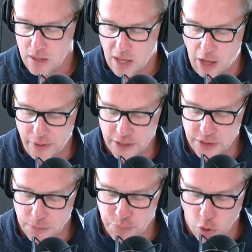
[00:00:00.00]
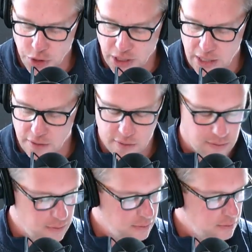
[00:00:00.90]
Howing said Portuguese.